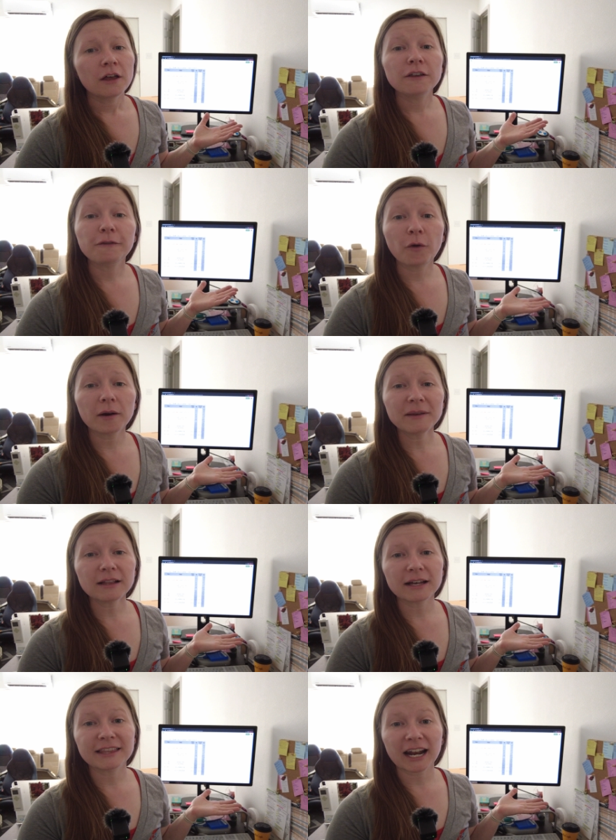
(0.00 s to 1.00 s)
The
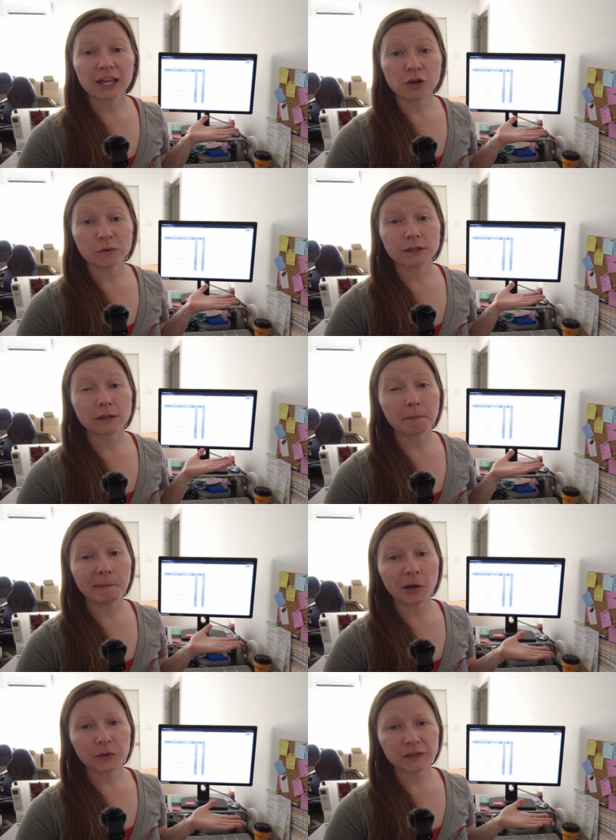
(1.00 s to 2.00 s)
formula that I use the
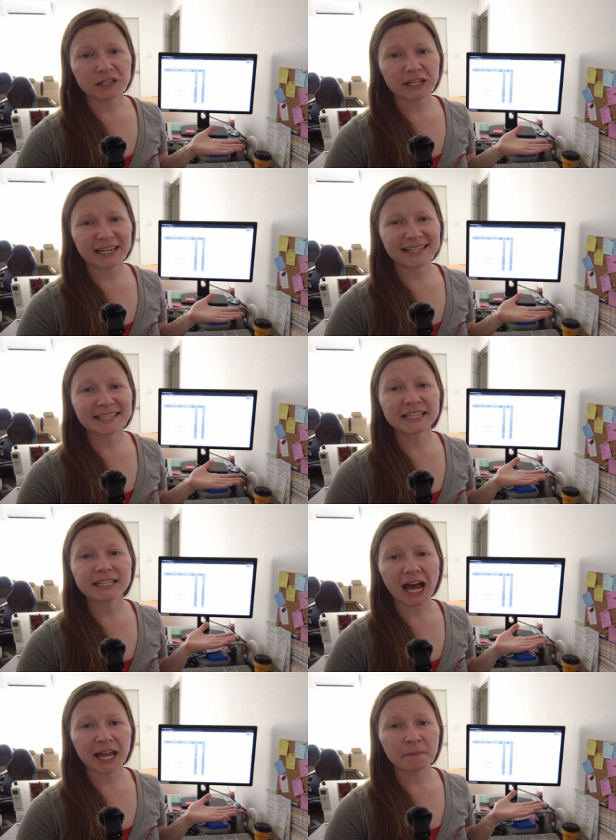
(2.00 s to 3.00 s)
most is the
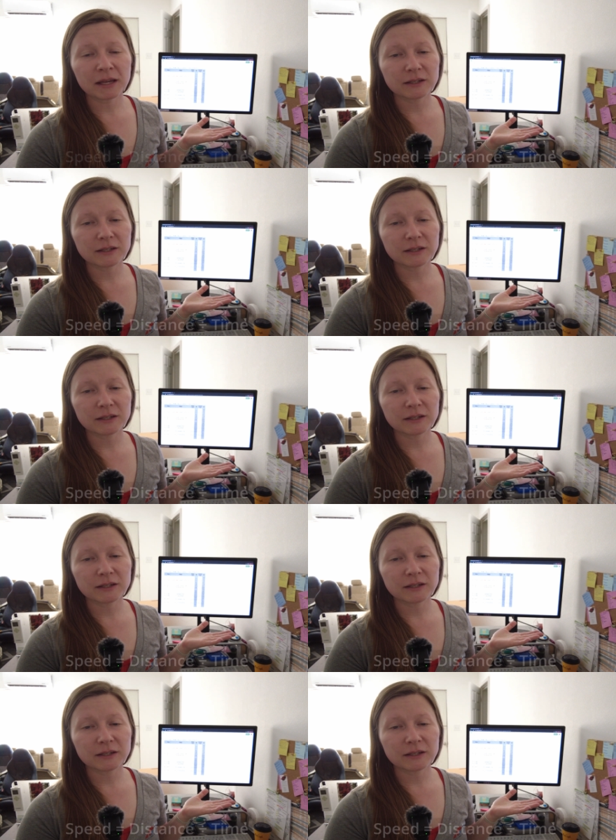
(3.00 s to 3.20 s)
time,